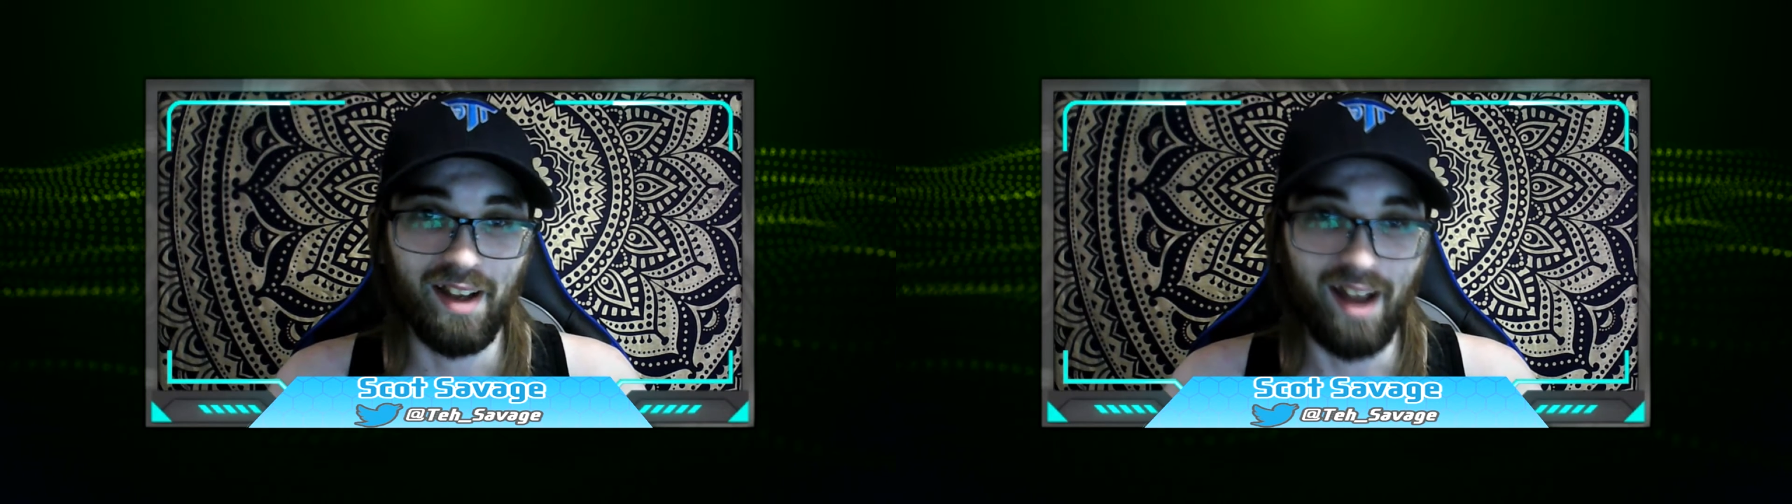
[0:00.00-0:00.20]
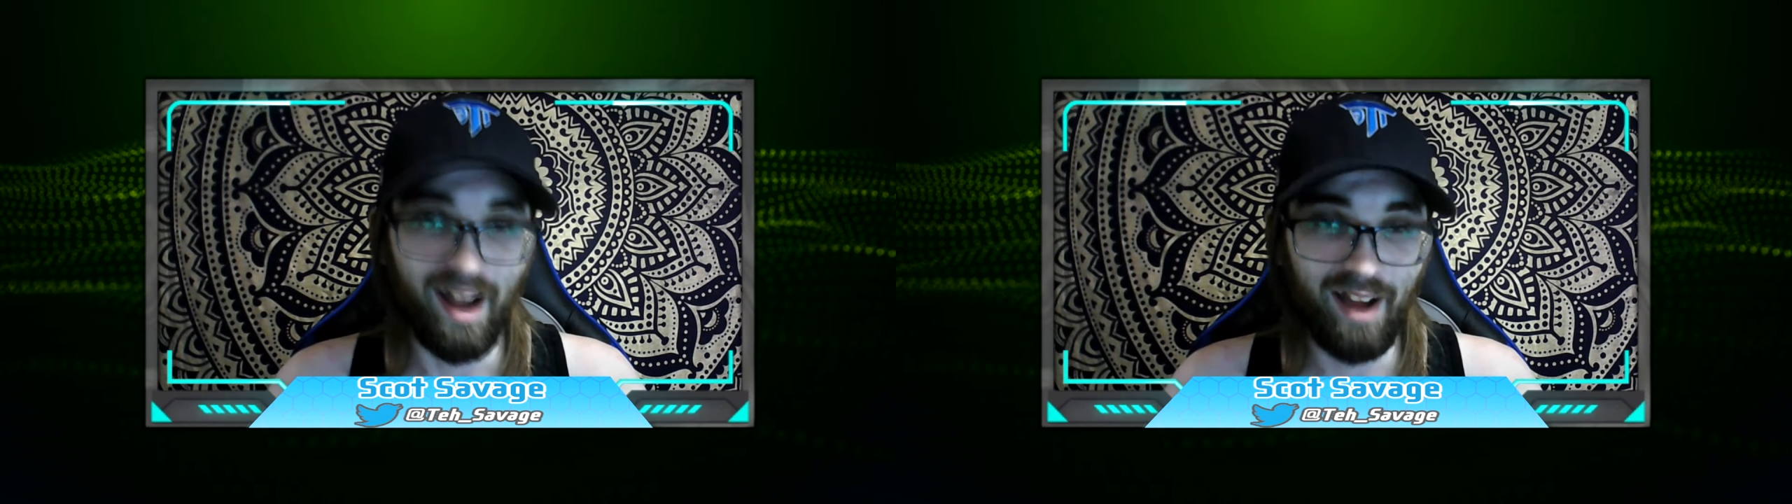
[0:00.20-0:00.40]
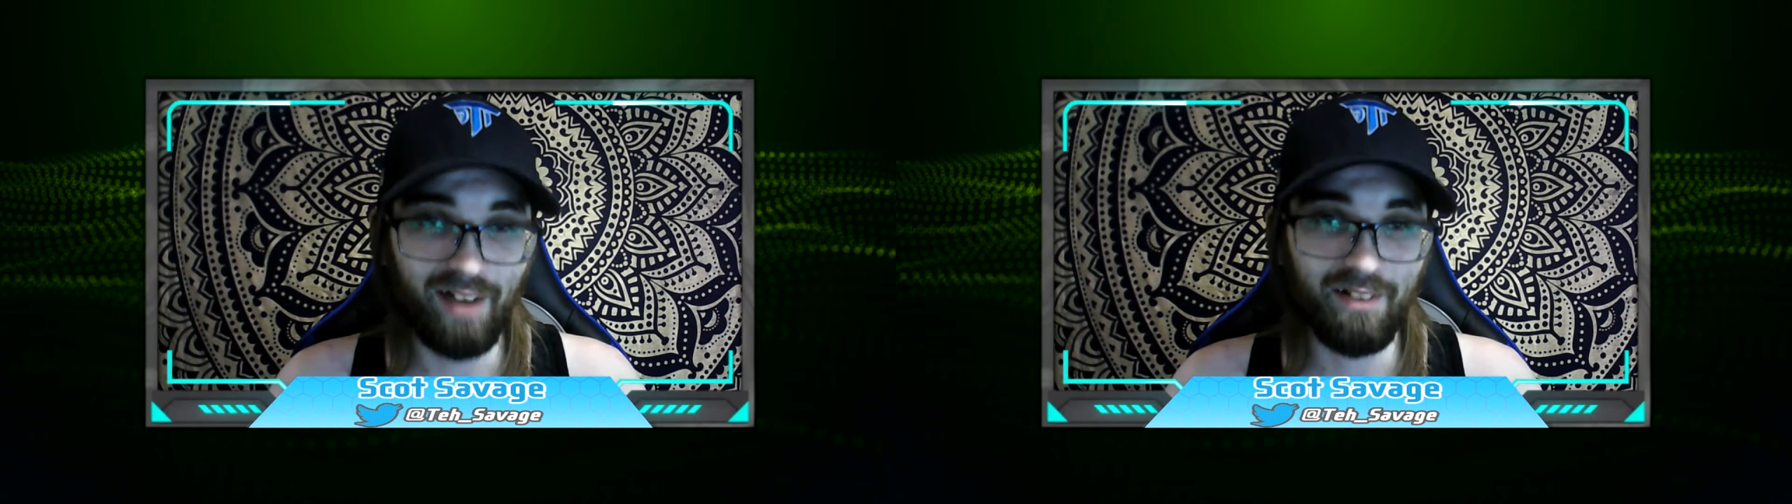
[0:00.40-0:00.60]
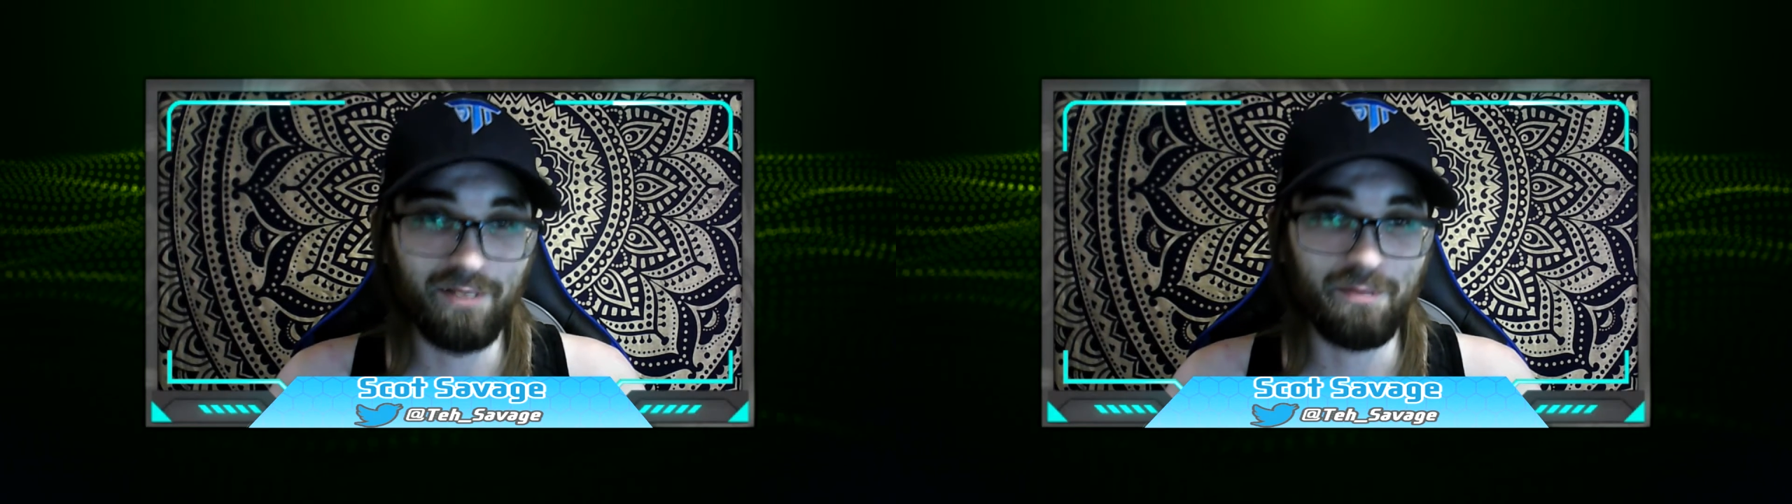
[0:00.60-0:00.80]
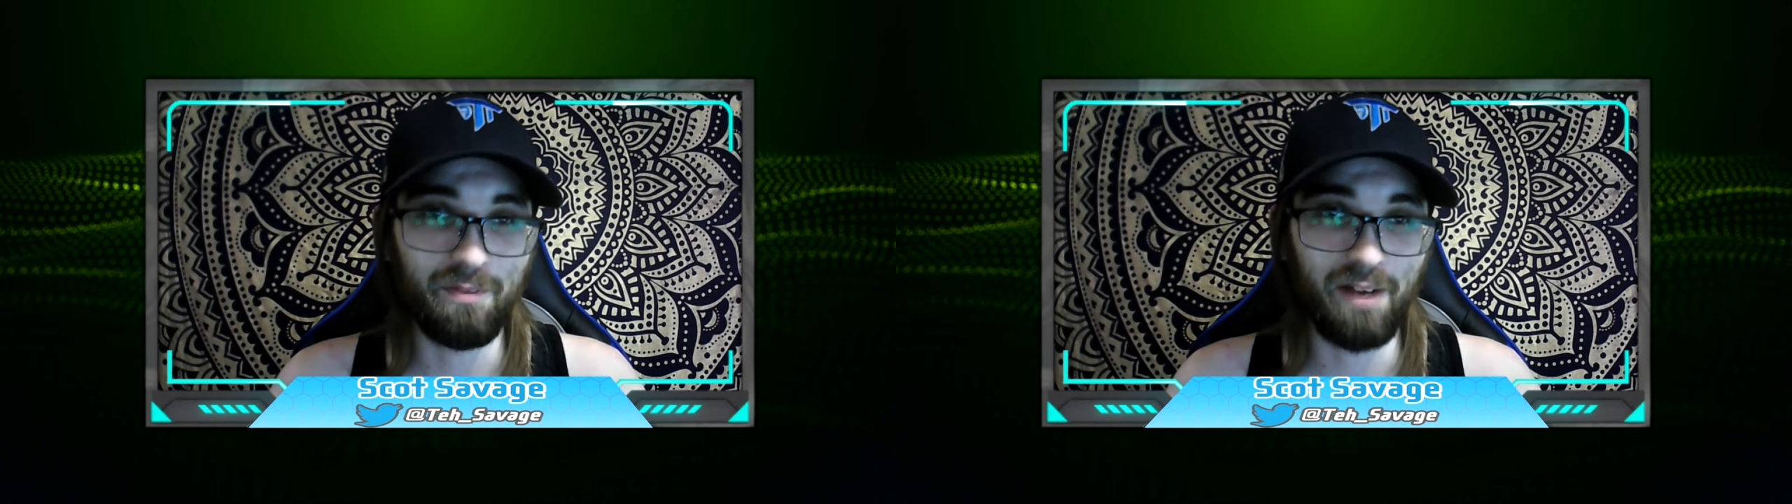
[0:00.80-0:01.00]
how
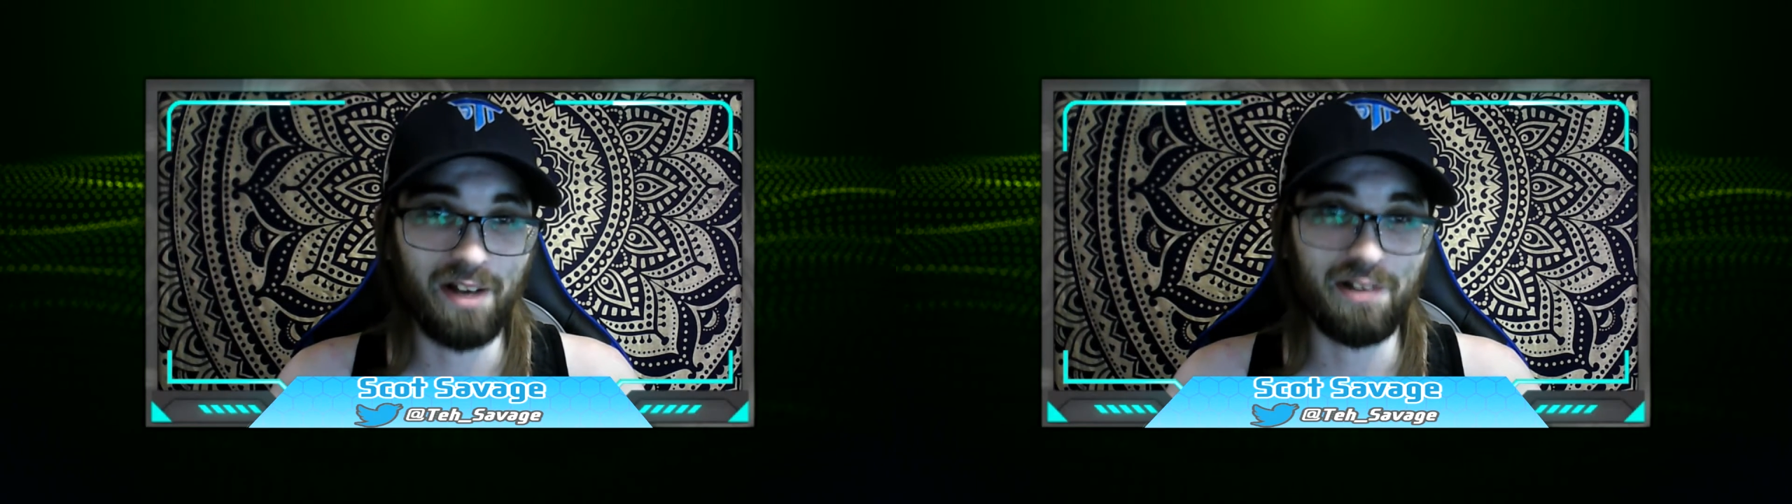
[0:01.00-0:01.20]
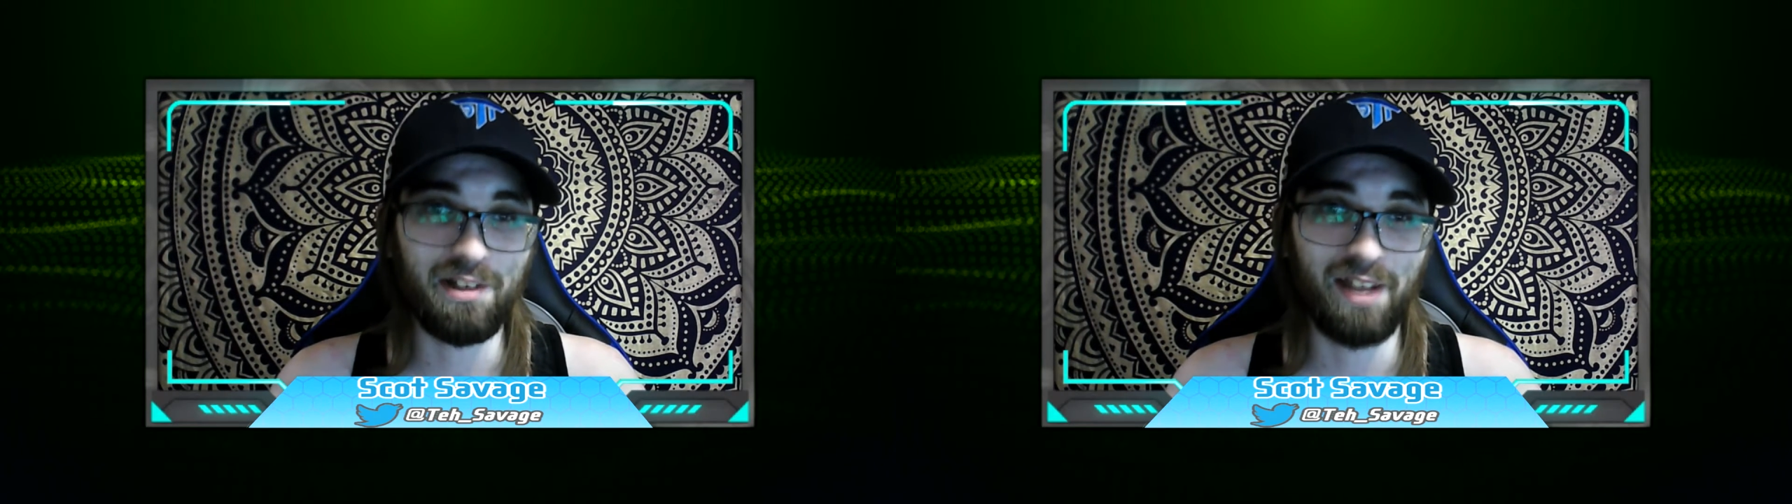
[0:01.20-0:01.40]
much